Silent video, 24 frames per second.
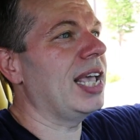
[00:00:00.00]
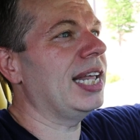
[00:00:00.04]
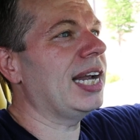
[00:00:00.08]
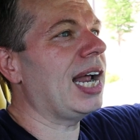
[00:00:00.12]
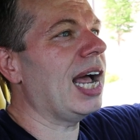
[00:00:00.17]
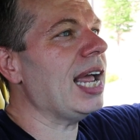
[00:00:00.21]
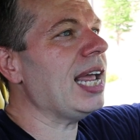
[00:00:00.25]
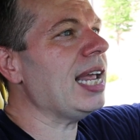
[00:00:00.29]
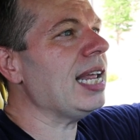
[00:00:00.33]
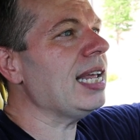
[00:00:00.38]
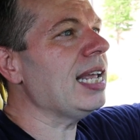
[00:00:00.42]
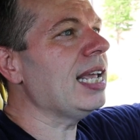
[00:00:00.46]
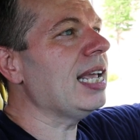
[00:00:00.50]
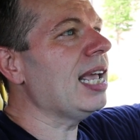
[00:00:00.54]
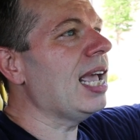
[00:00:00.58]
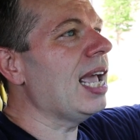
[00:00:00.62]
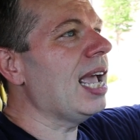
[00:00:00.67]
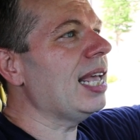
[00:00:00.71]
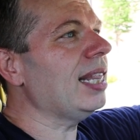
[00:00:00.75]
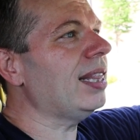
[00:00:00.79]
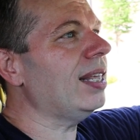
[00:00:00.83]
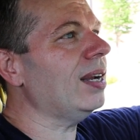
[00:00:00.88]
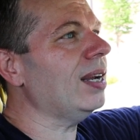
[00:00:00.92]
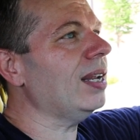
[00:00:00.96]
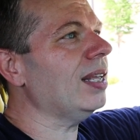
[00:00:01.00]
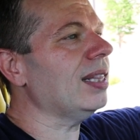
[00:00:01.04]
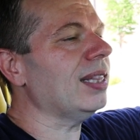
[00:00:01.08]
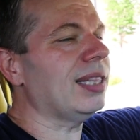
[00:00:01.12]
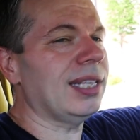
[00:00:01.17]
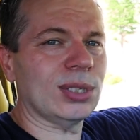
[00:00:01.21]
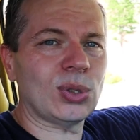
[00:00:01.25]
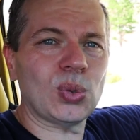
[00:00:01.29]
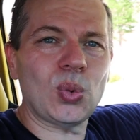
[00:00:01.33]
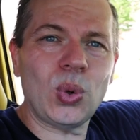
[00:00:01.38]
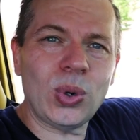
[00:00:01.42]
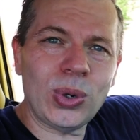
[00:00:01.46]
And I, there,
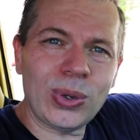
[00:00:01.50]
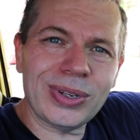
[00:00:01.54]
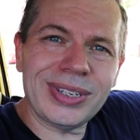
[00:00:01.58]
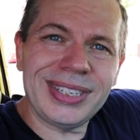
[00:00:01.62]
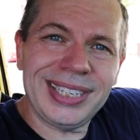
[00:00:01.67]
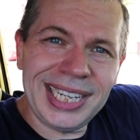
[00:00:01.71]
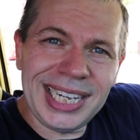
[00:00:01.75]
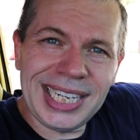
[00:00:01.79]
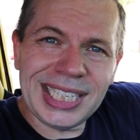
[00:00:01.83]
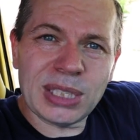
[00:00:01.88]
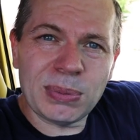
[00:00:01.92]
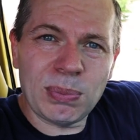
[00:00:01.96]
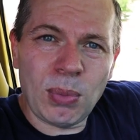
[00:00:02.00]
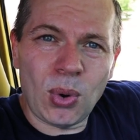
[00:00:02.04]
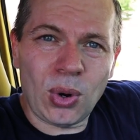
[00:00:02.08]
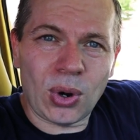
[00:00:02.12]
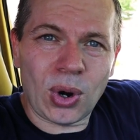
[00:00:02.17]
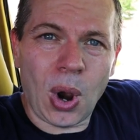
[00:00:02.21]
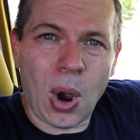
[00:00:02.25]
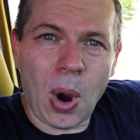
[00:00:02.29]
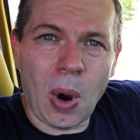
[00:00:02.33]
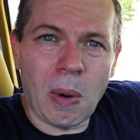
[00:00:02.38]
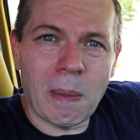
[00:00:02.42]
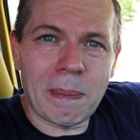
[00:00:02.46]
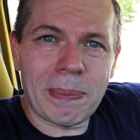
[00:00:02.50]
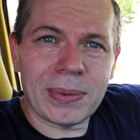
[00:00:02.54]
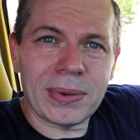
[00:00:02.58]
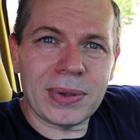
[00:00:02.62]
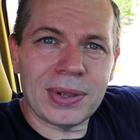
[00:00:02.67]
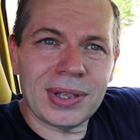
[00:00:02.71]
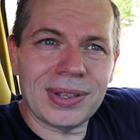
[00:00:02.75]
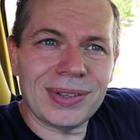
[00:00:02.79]
this world needs more hope.